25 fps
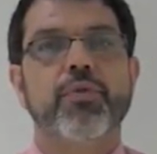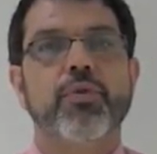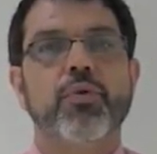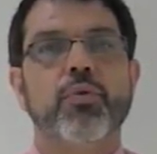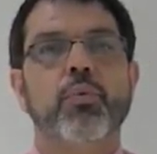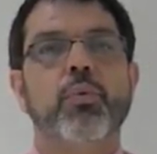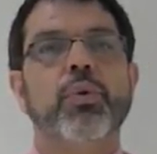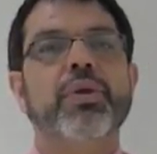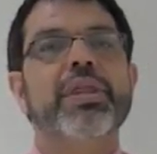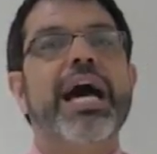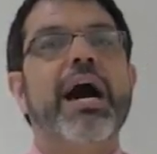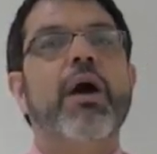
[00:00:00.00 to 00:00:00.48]

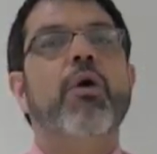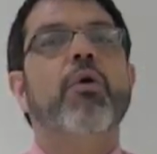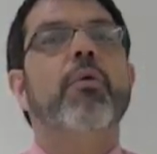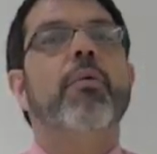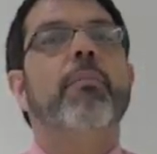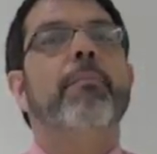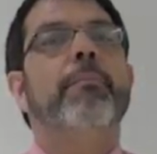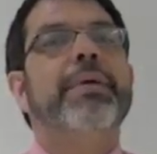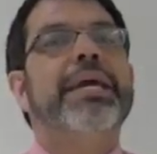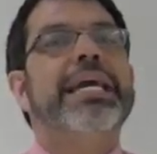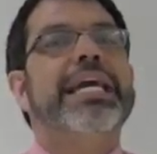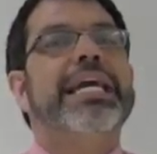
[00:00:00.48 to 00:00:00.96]
without
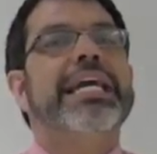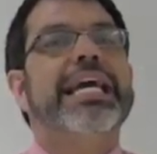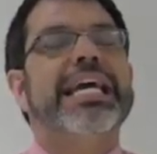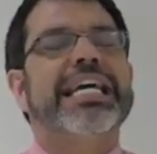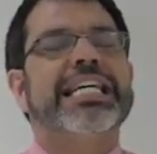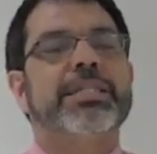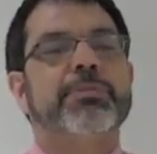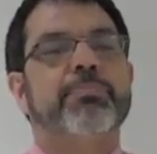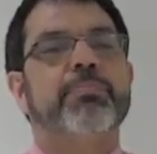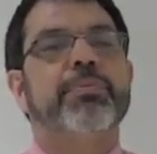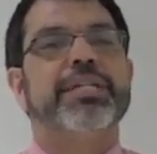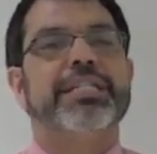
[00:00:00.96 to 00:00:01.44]
being
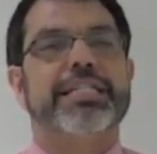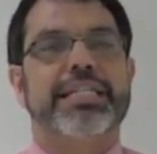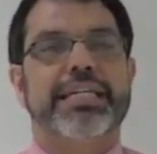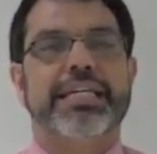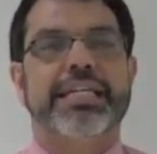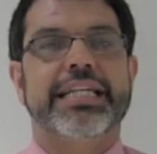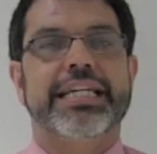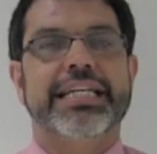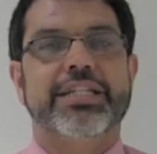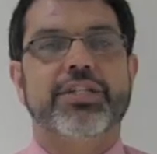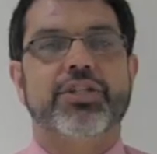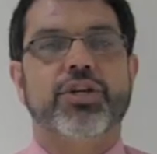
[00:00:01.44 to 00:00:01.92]

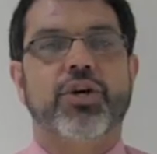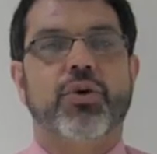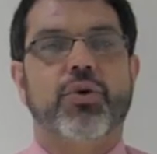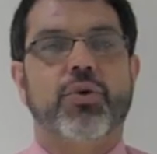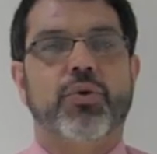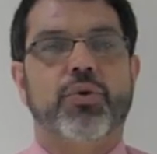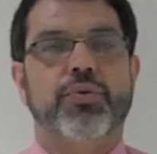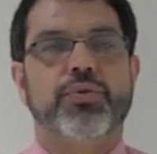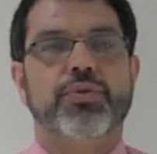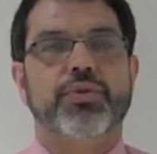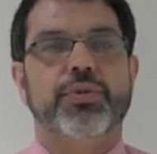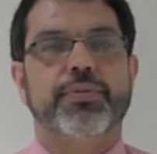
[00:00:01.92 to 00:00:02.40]
explicitly
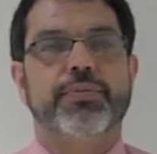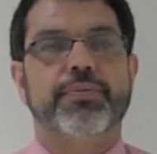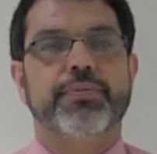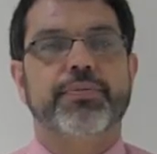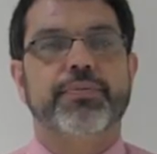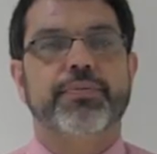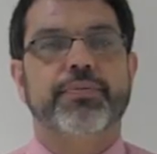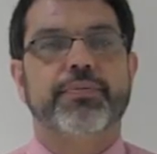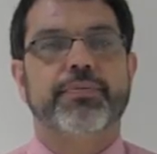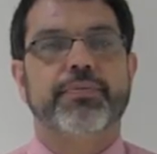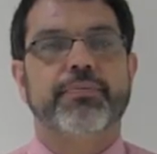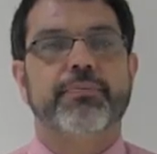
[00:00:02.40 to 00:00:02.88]
told.
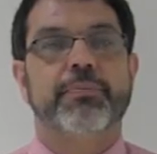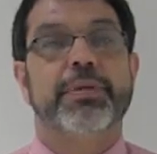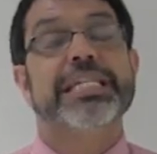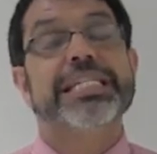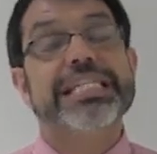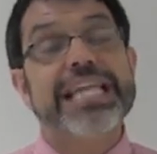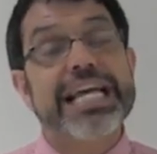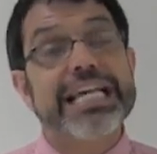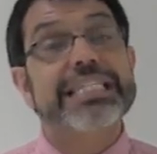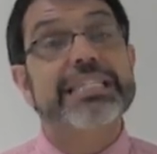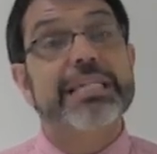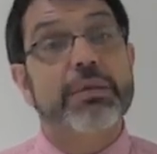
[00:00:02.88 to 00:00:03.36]
Because
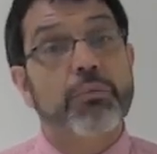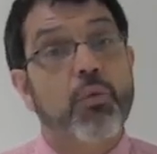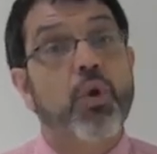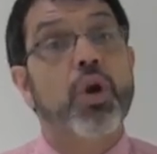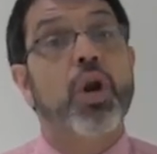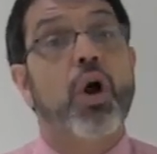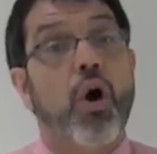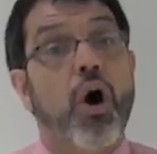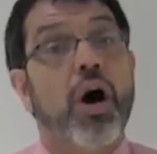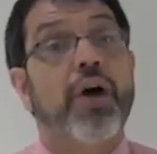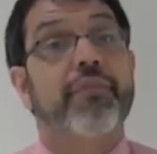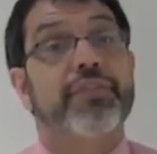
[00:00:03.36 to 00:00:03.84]
that's
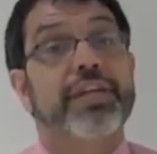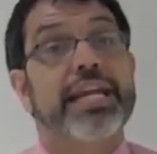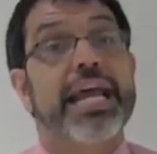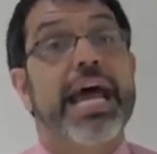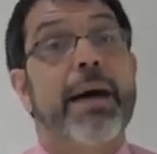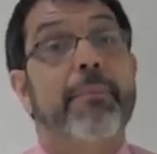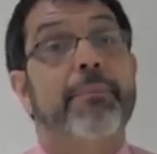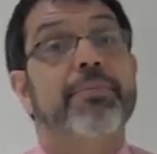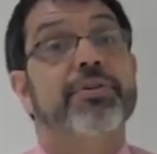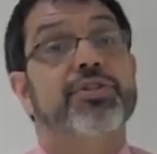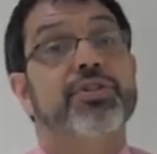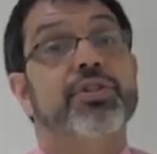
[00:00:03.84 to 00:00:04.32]
what often
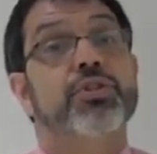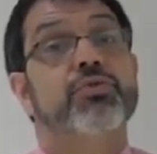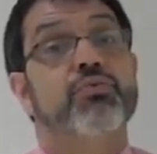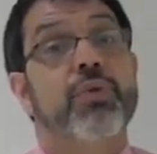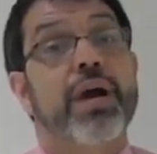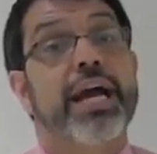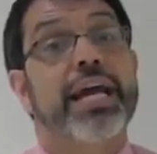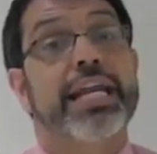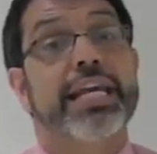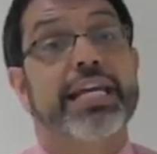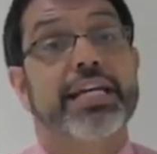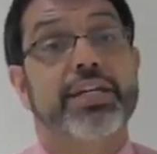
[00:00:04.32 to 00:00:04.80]
happens in
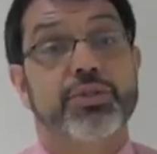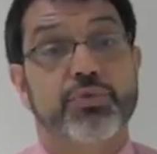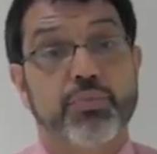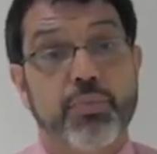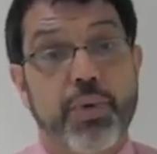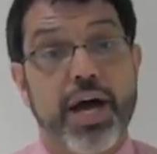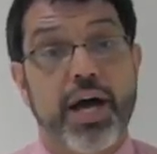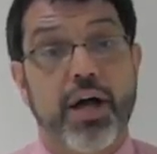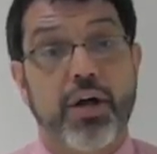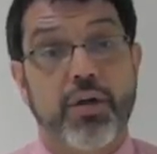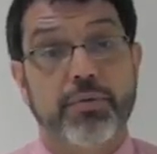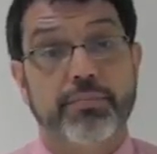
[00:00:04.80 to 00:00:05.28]
writing as
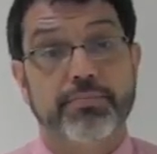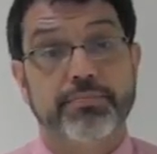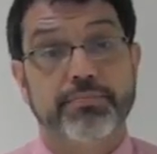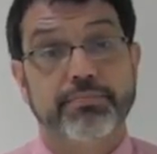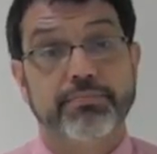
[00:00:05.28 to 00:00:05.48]
well.